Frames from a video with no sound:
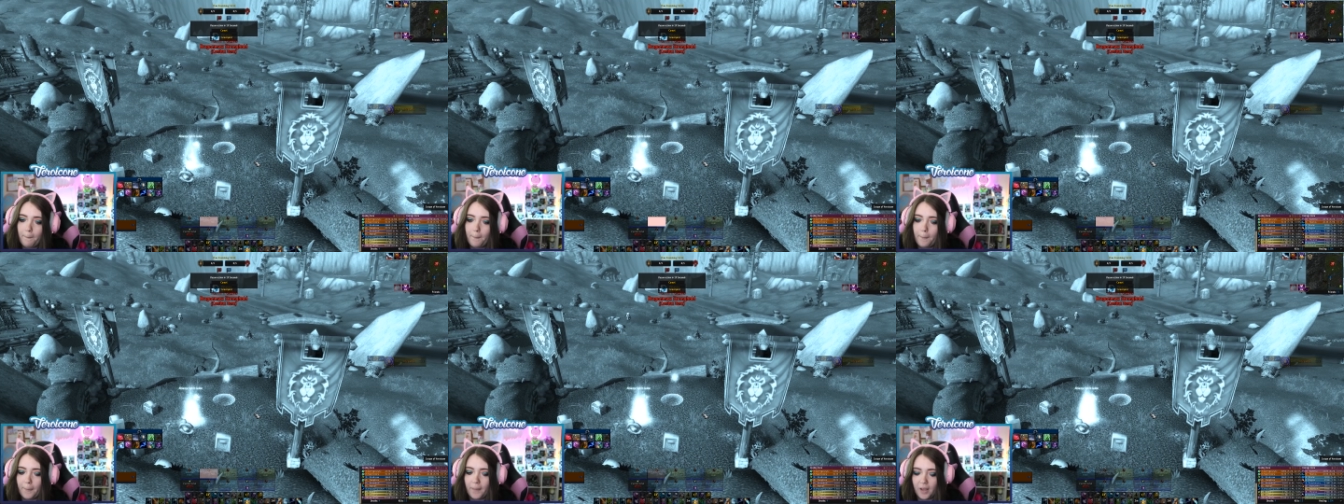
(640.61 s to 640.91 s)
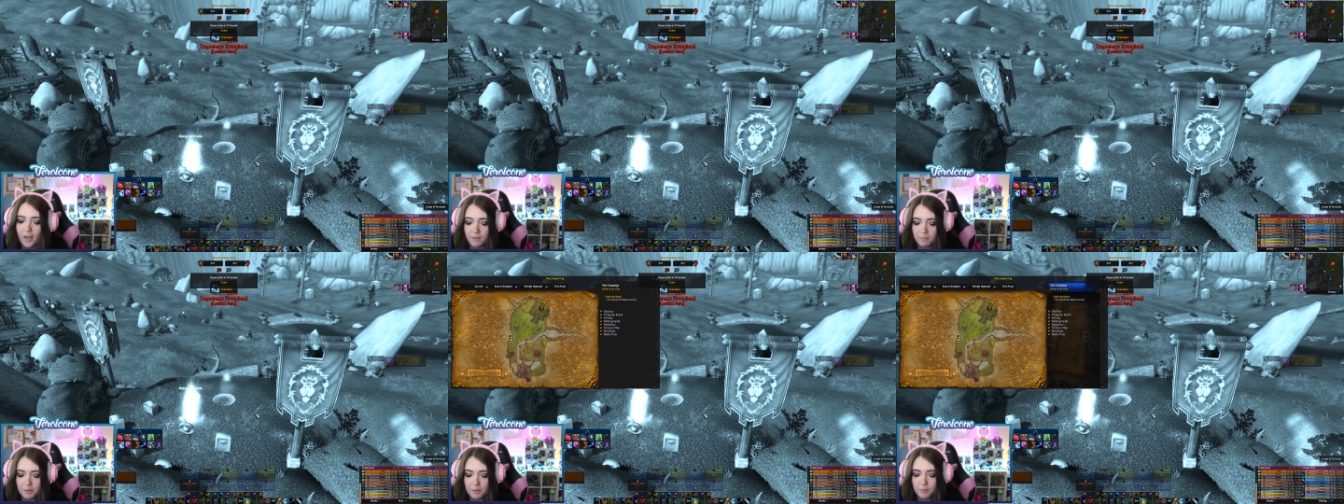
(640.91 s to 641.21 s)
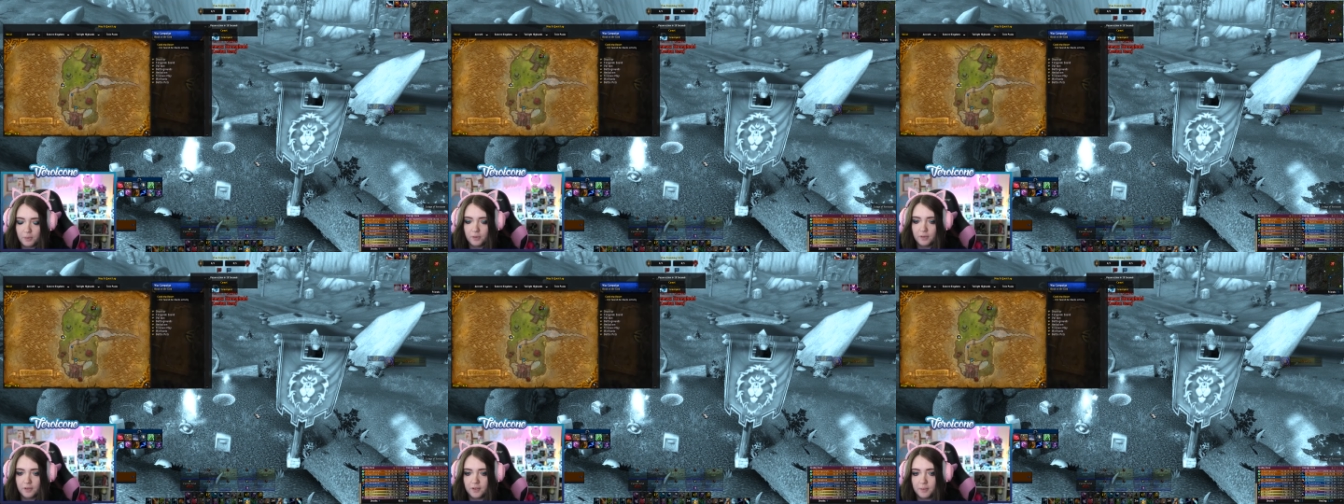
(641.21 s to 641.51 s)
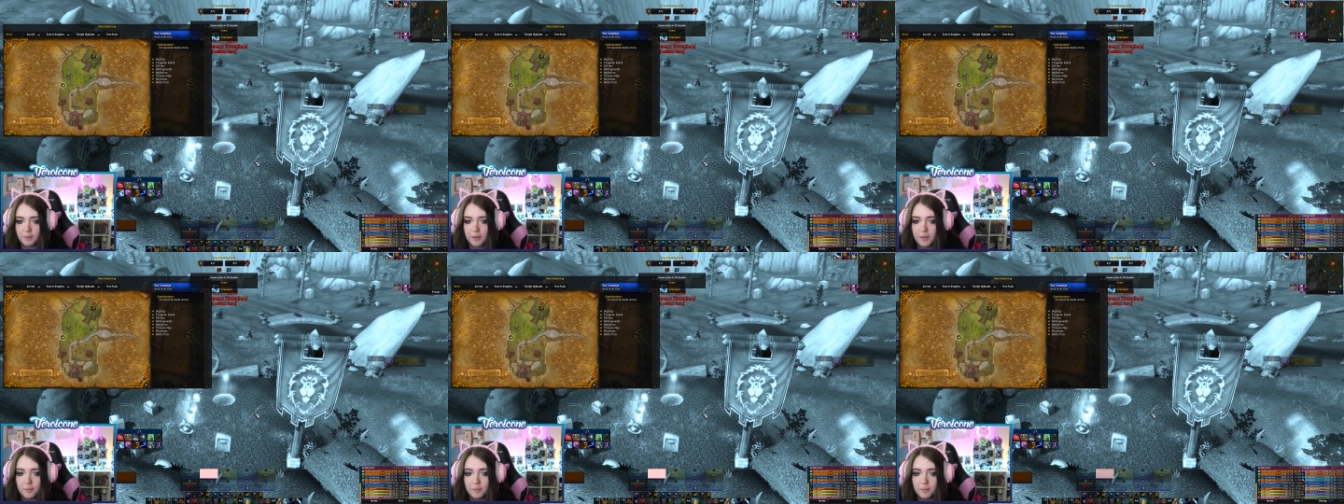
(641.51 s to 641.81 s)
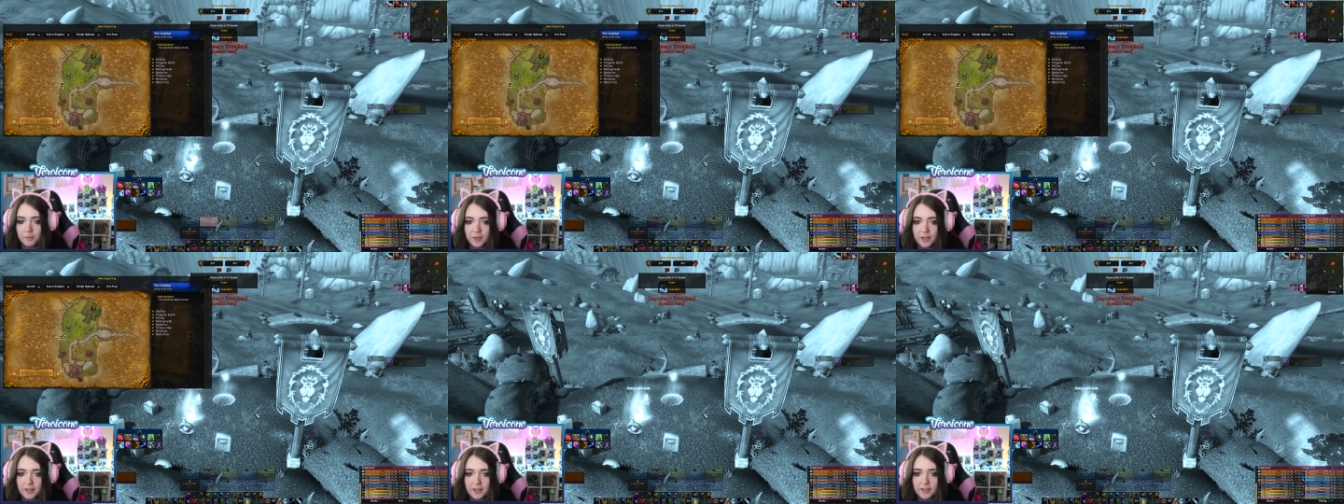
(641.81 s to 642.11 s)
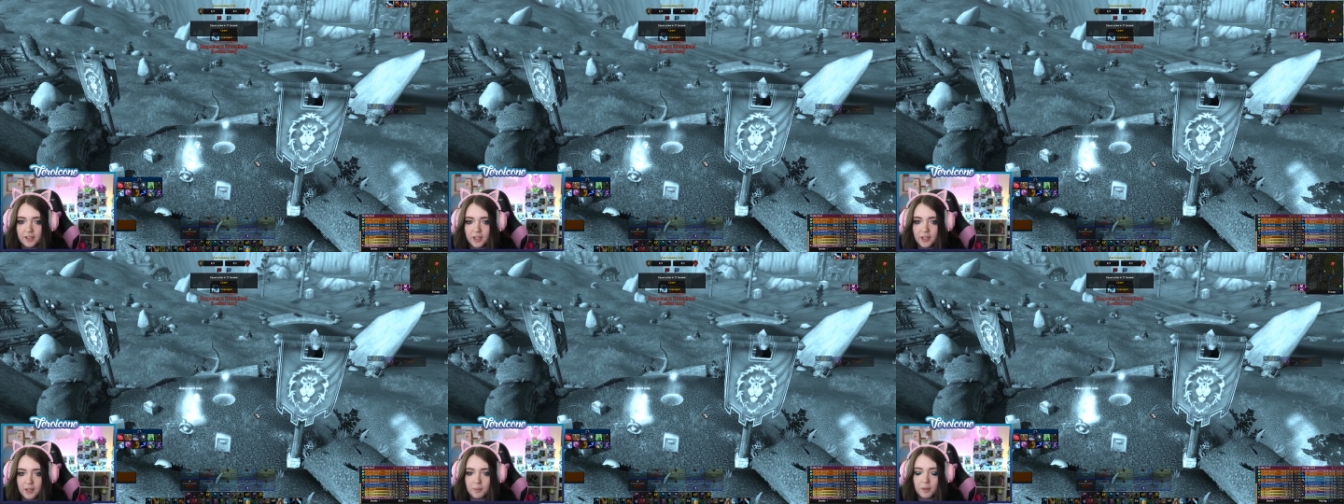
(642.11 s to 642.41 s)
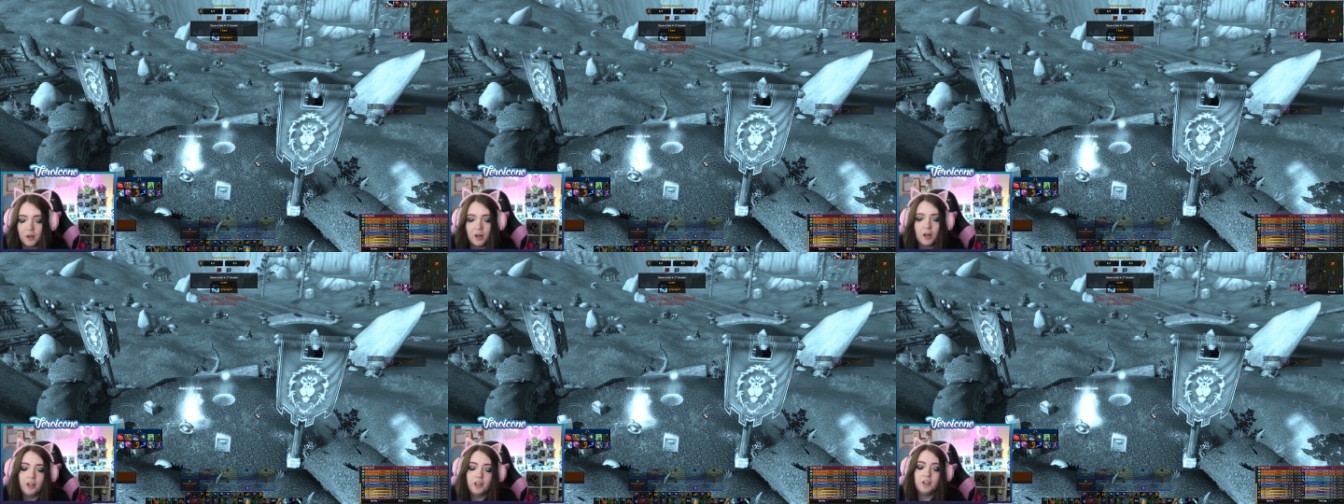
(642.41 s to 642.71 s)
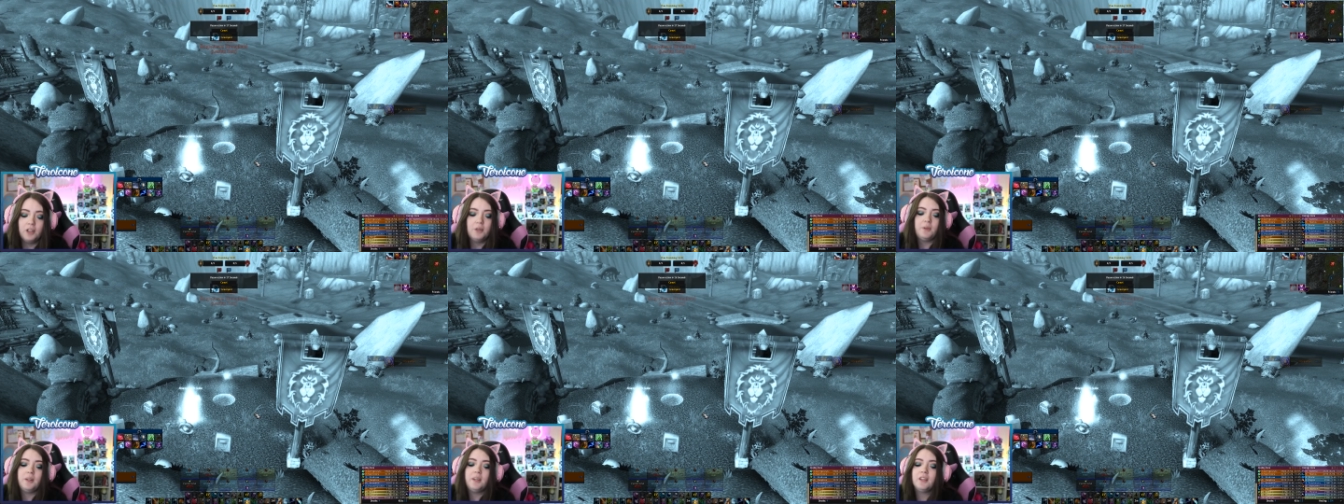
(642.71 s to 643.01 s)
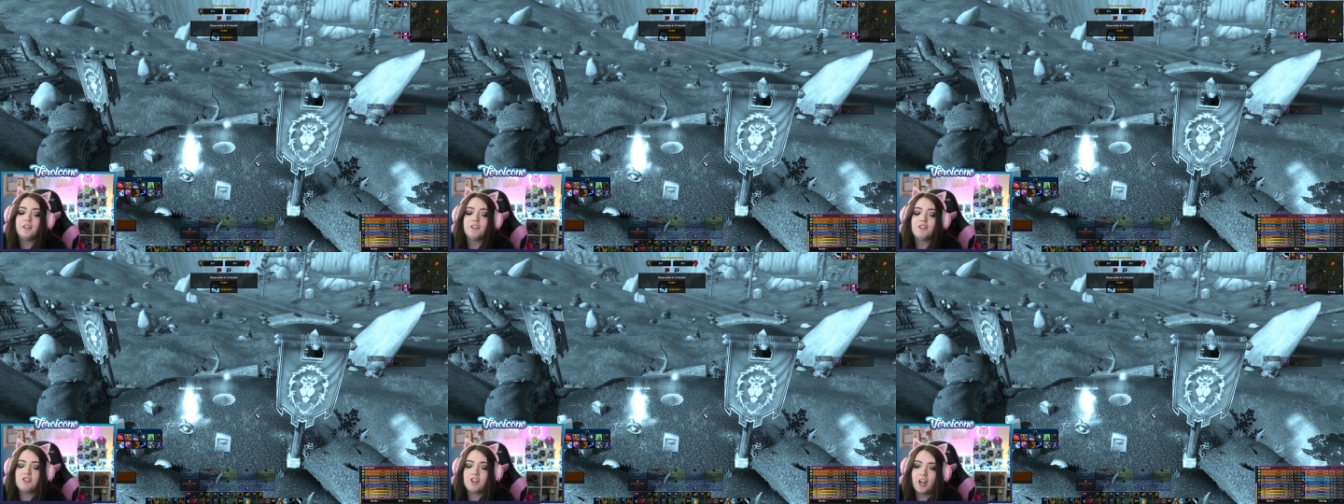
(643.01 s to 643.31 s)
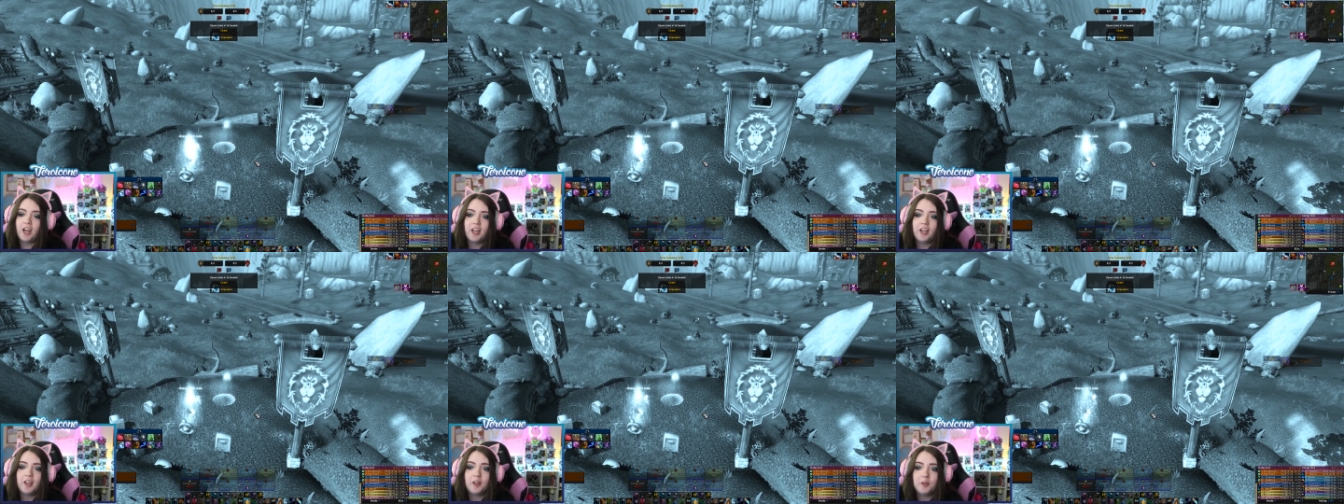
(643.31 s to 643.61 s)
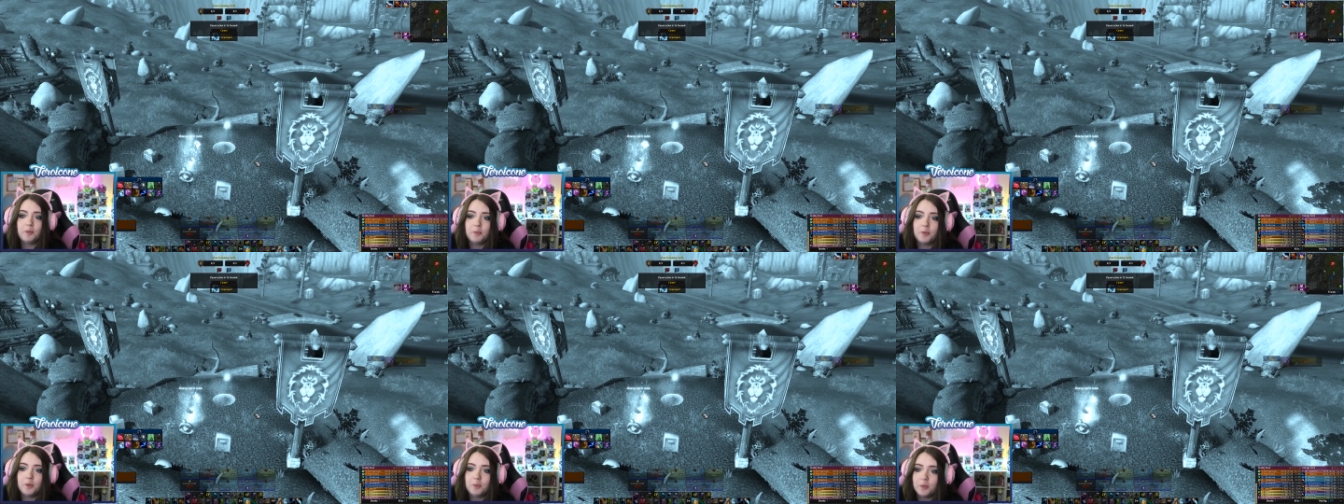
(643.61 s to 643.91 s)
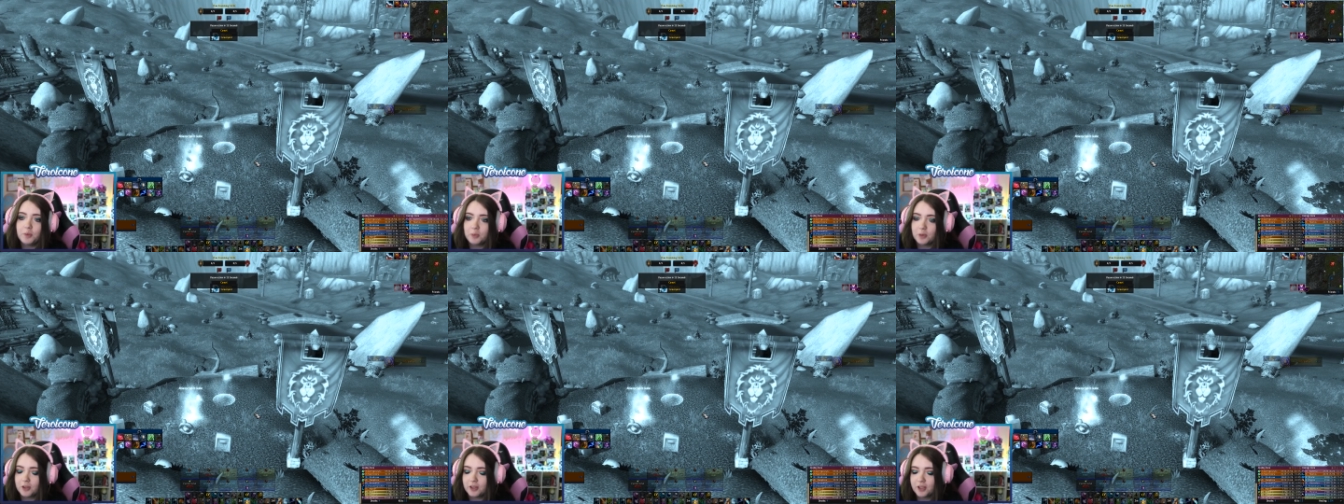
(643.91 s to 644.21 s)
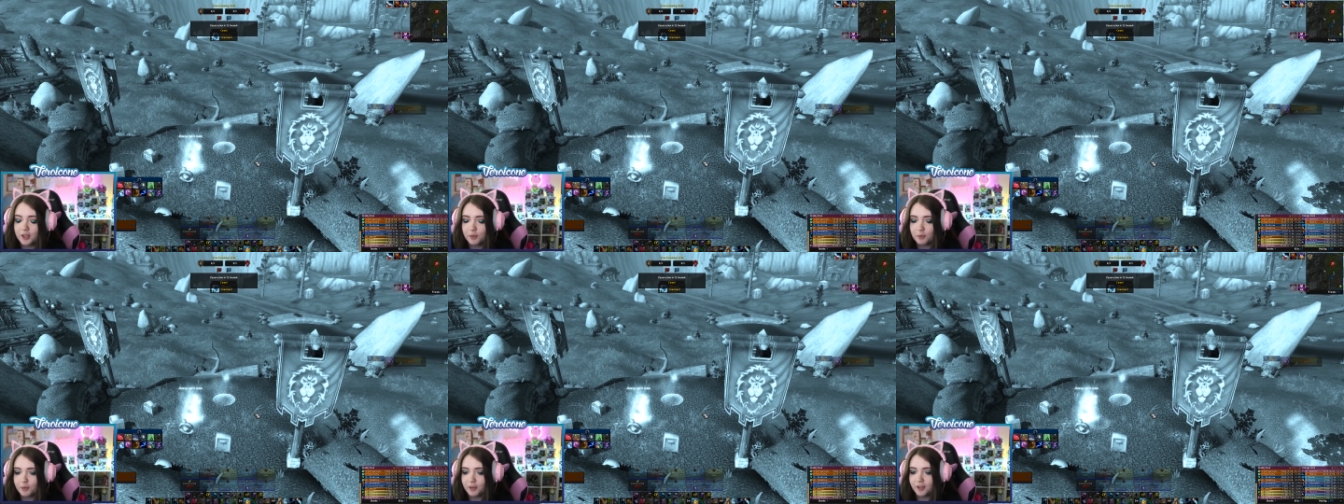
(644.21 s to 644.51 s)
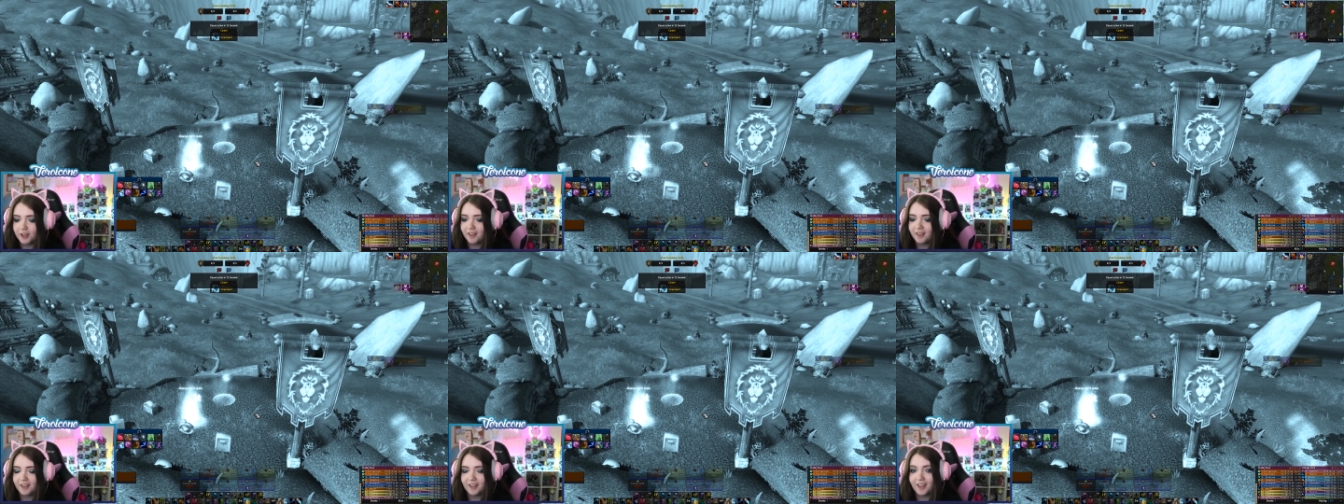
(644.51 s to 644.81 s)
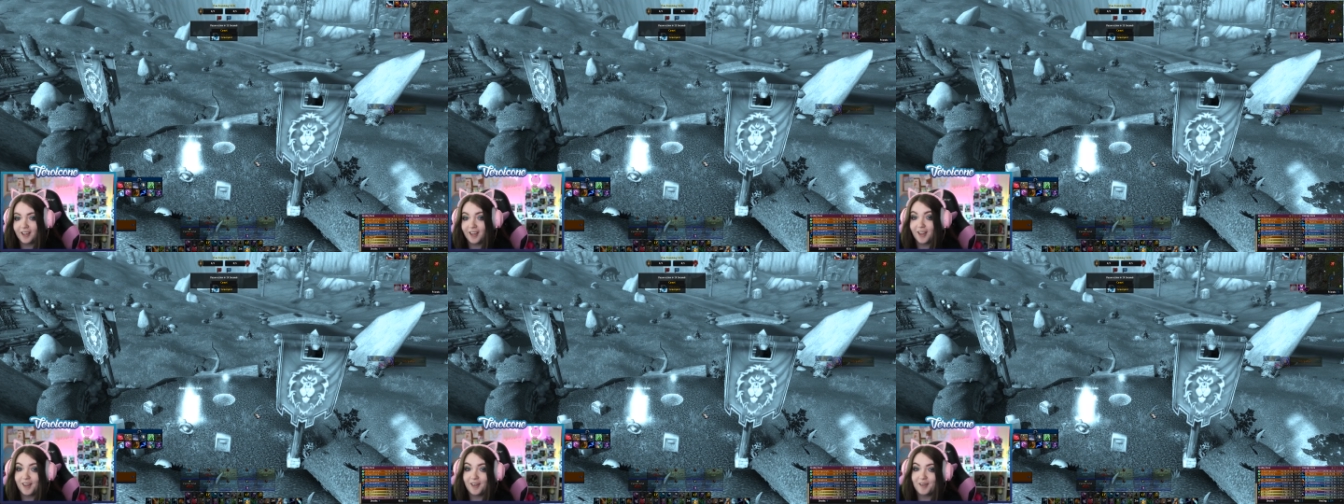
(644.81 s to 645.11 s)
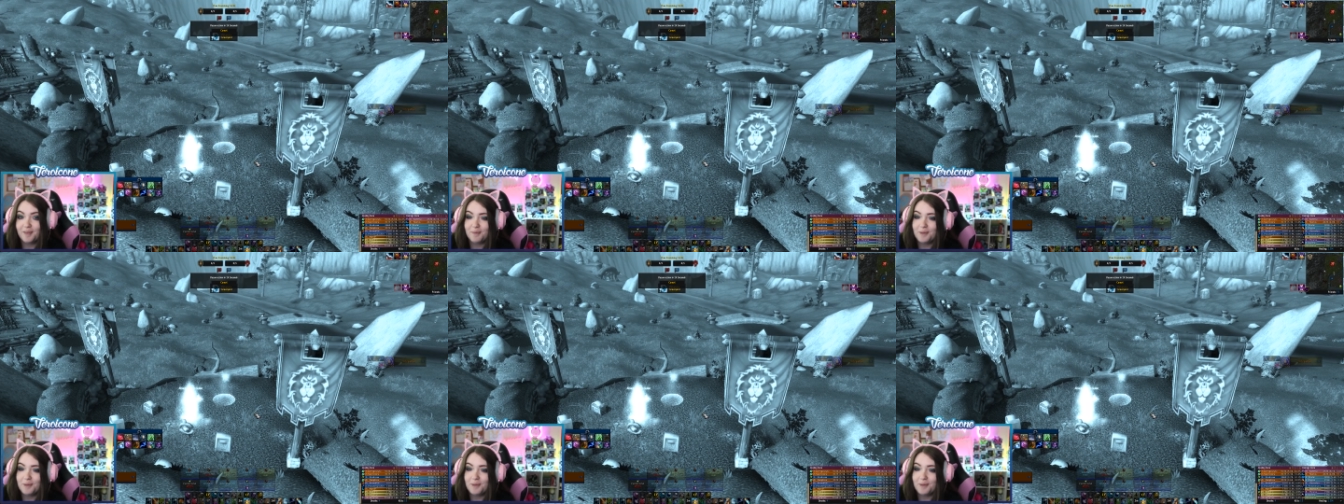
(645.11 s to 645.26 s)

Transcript: If people spent less time arguing in chat and maybe more time playing the game,